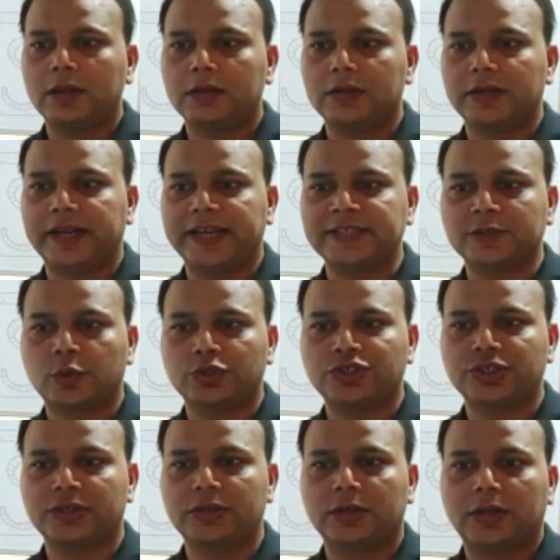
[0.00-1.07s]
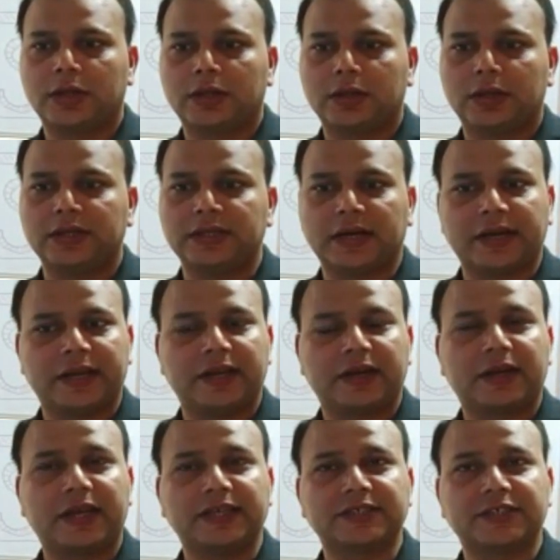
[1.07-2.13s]
The next question, again
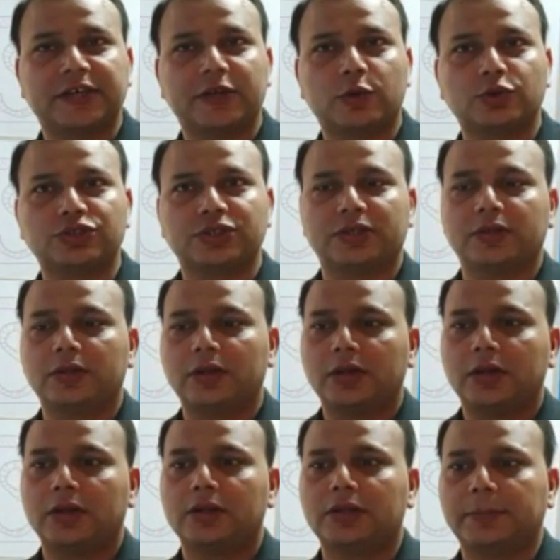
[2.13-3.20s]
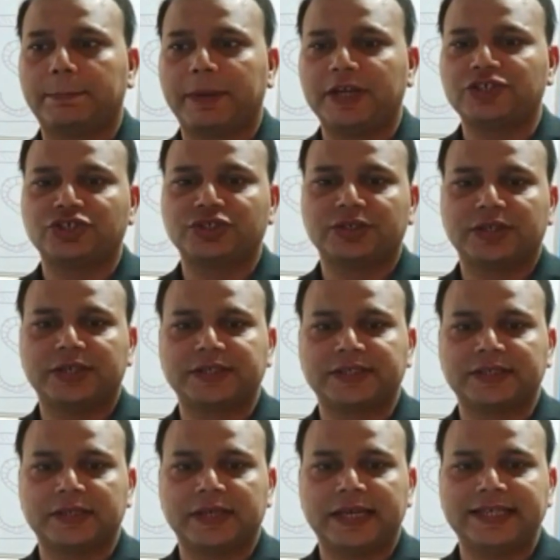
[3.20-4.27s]
a case study question. The patient is
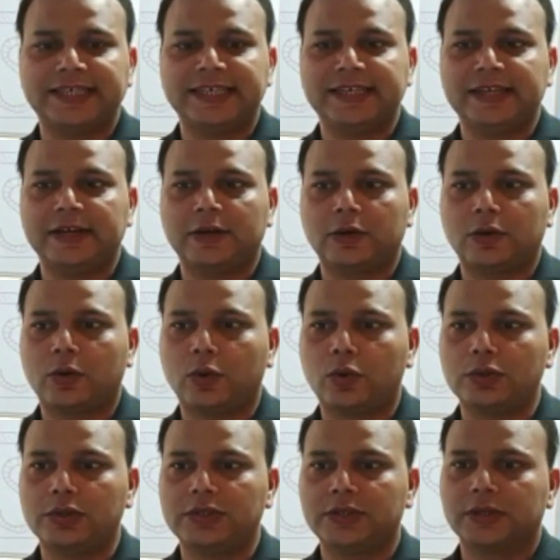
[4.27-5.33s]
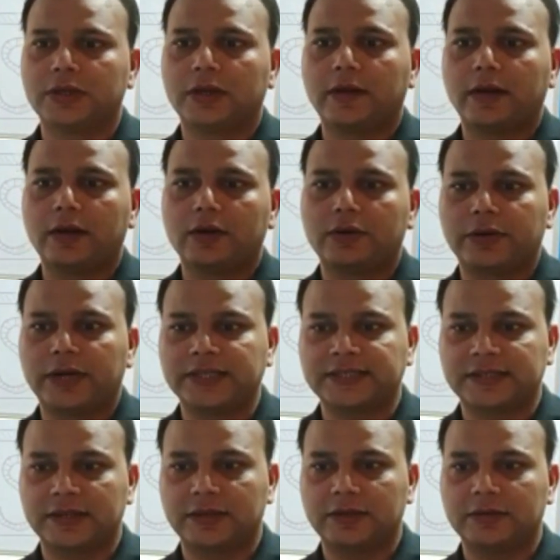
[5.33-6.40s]
a 18-year-old
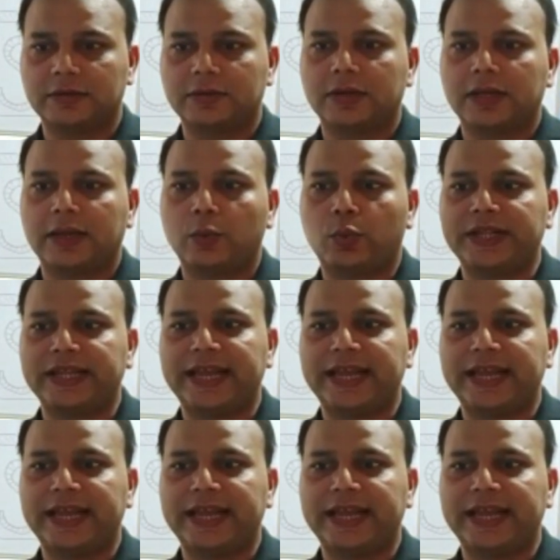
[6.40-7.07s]
wrestler with